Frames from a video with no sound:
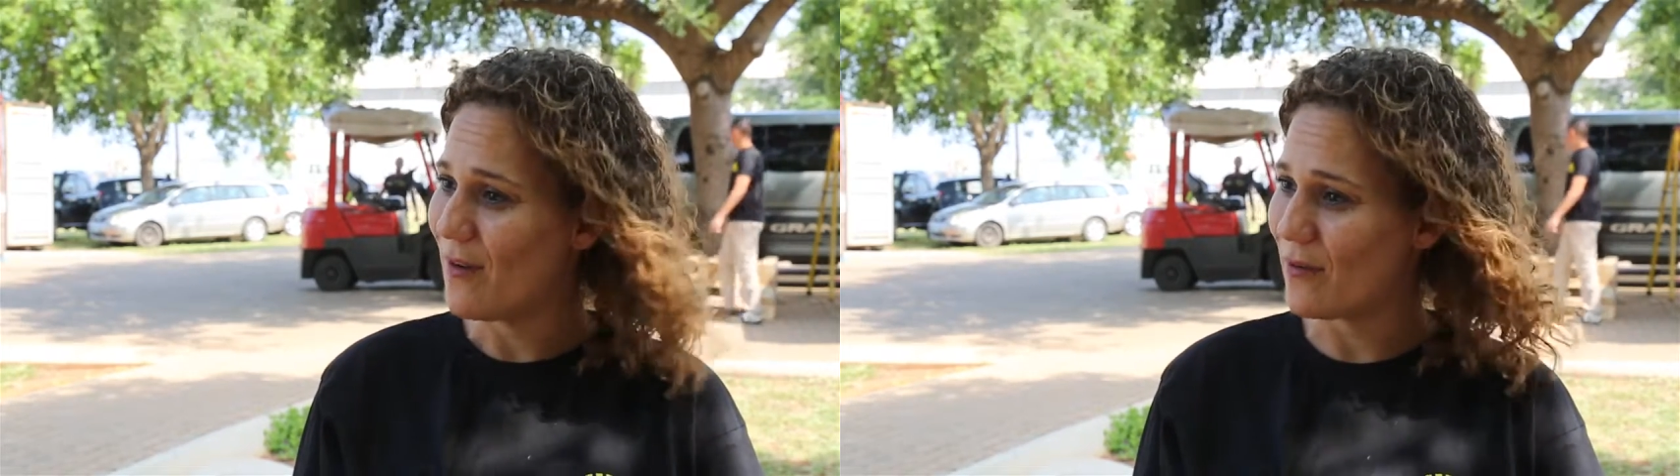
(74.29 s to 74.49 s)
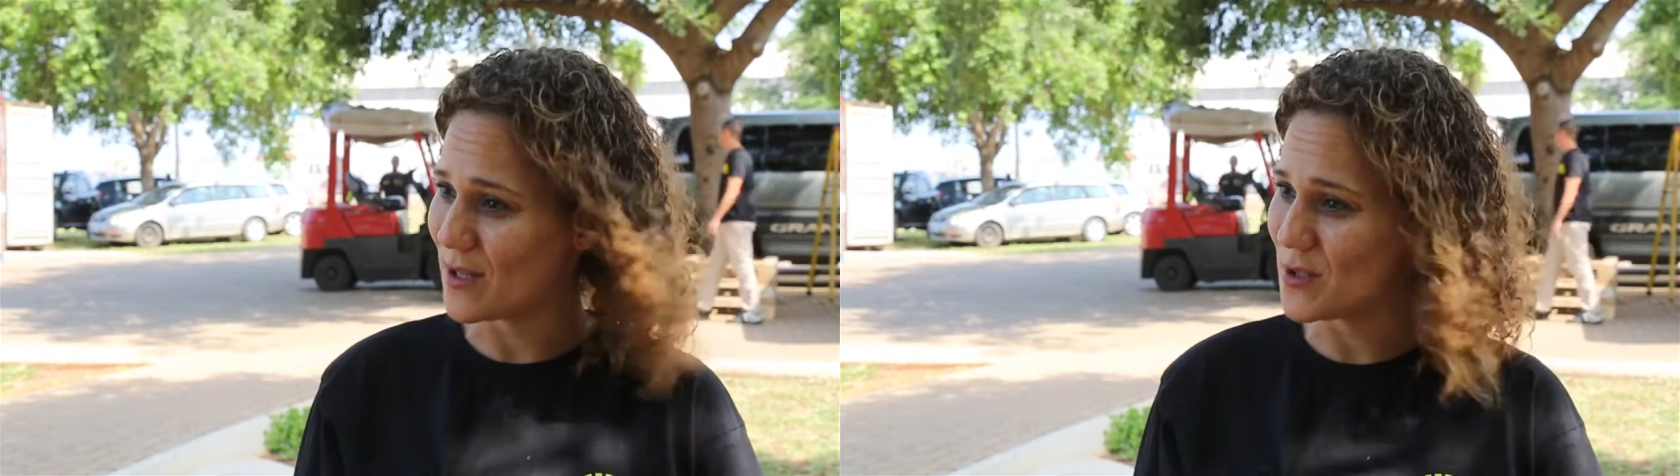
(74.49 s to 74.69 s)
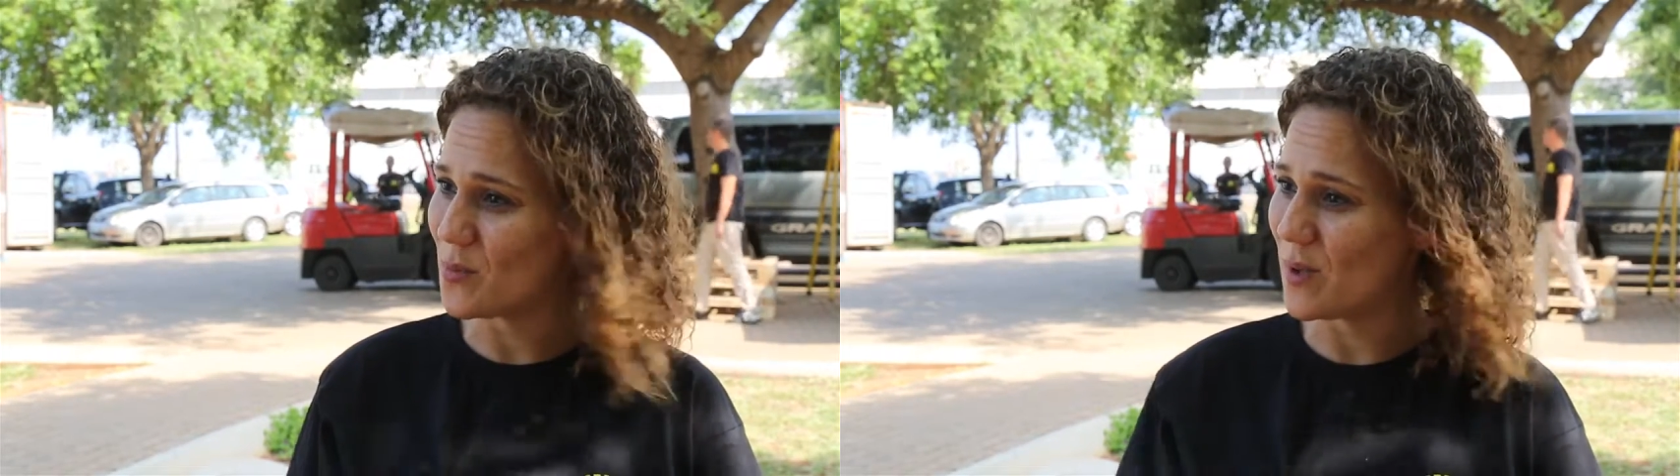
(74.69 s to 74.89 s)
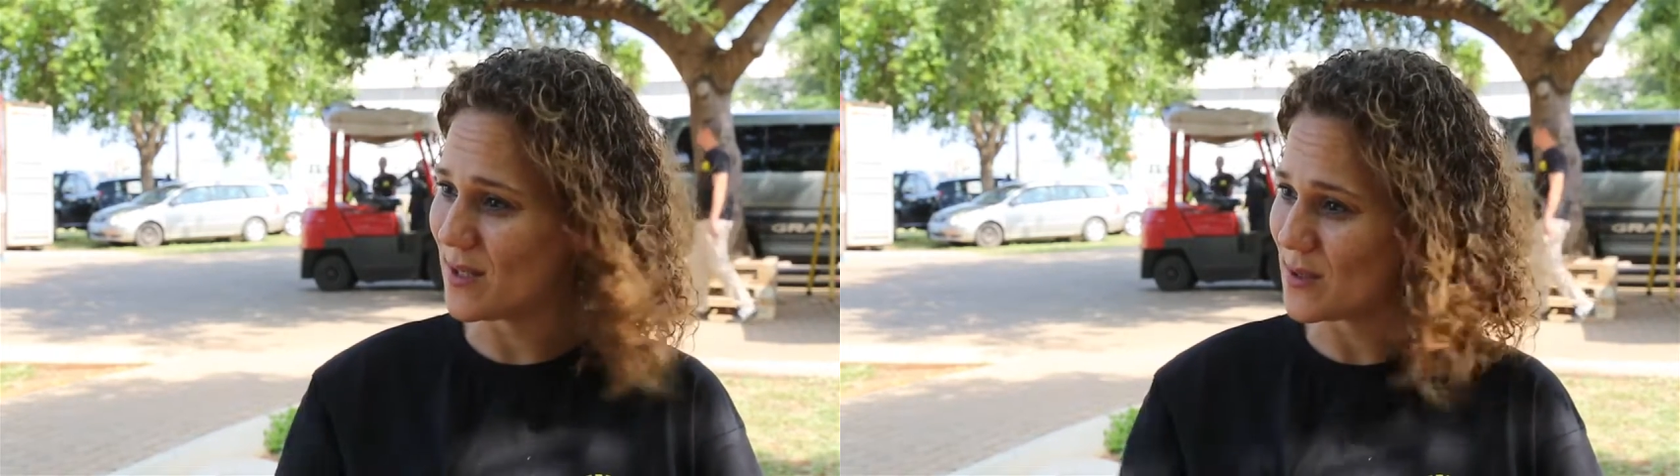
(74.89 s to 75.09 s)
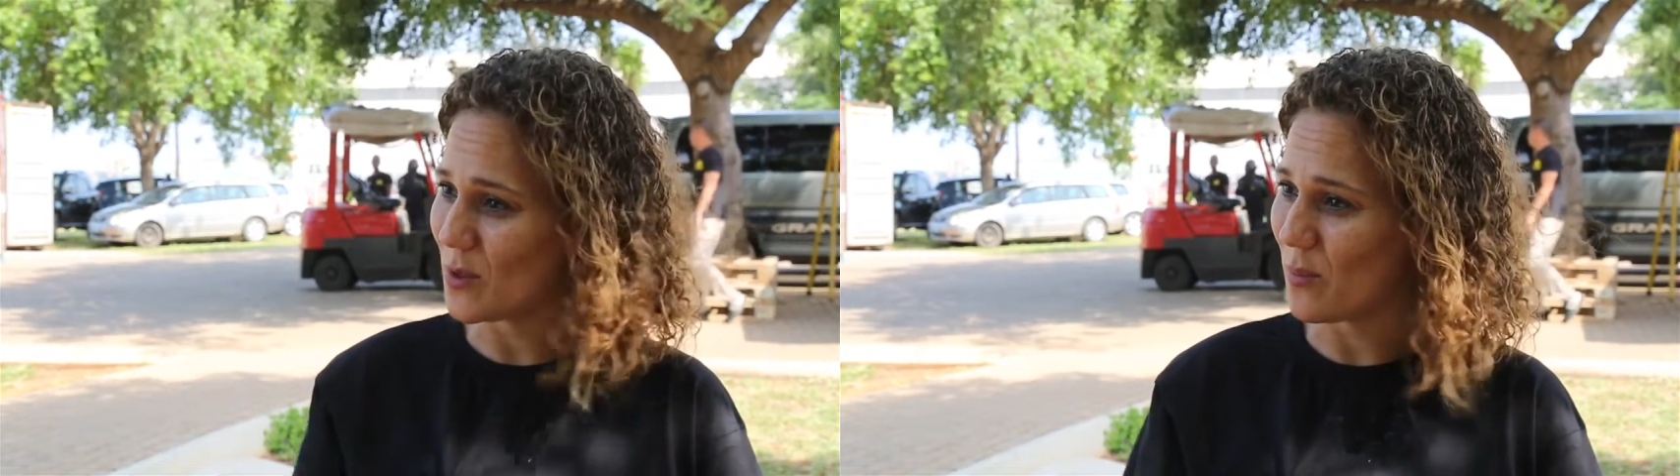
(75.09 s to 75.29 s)
for us to be
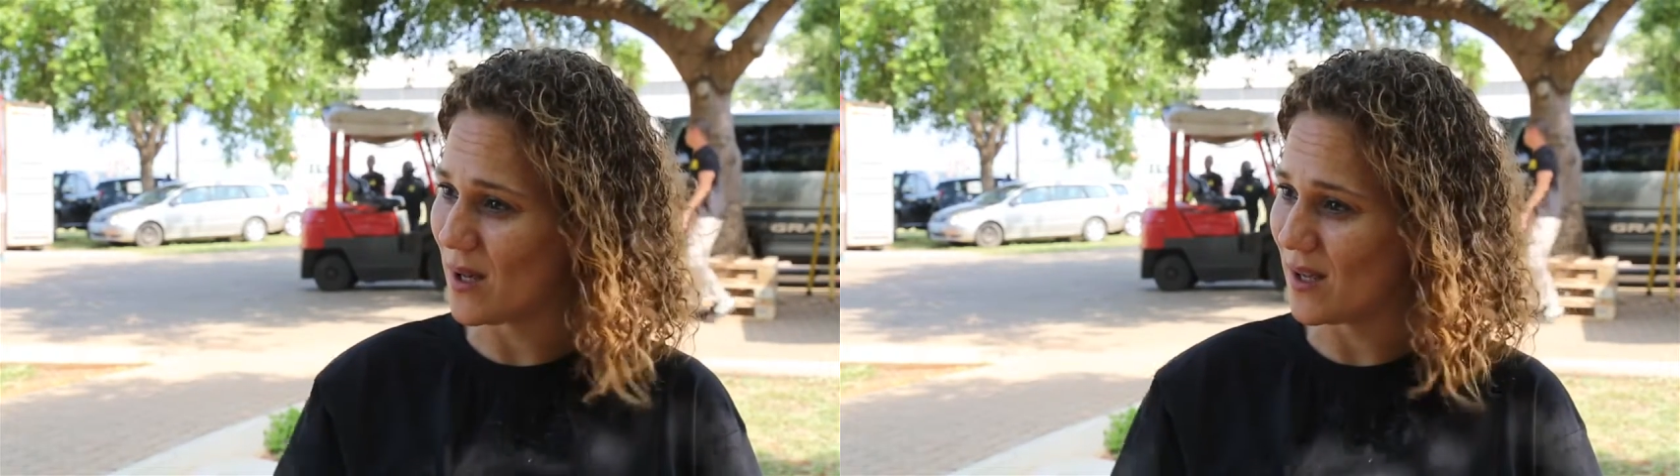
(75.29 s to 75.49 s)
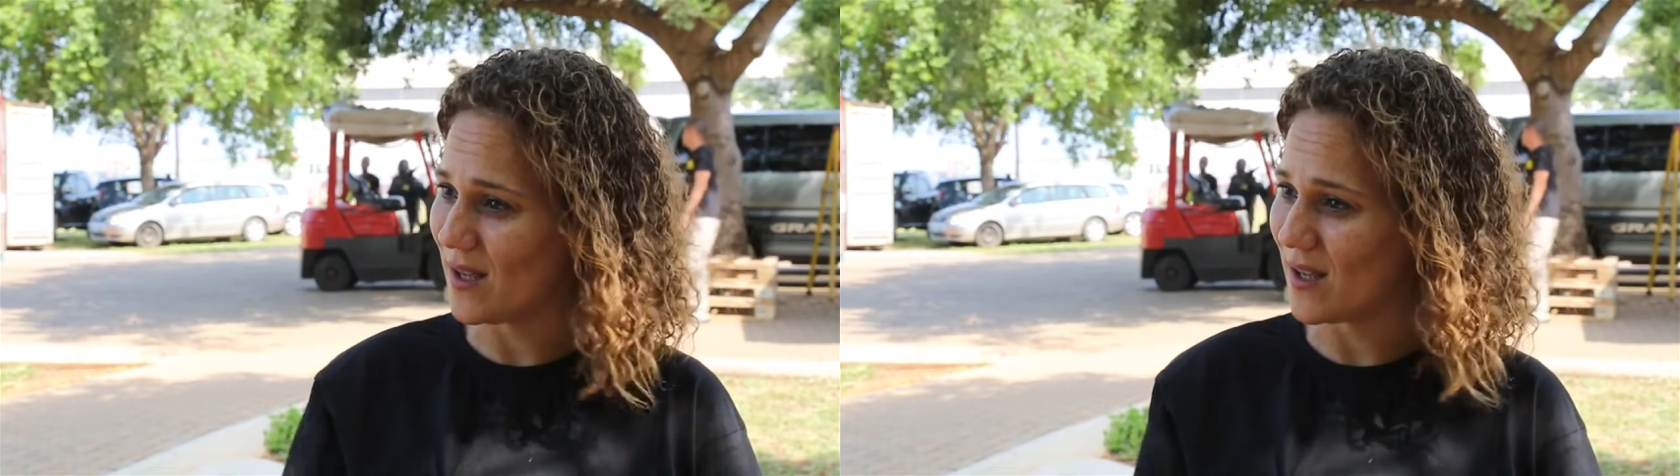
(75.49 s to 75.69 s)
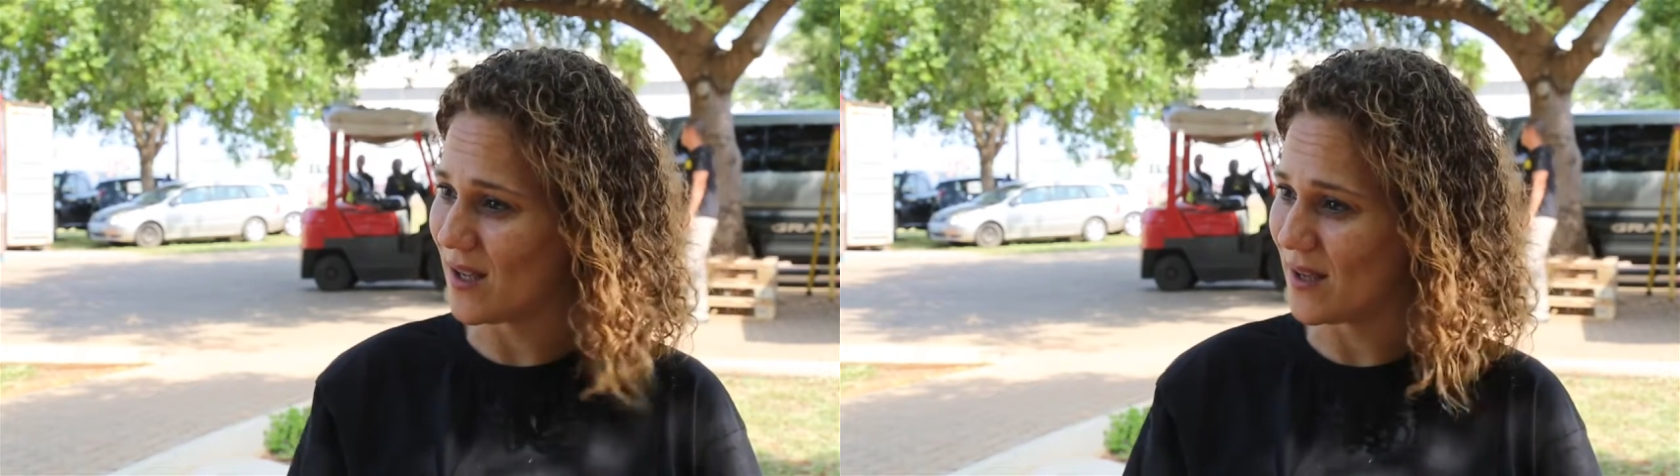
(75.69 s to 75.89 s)
in so many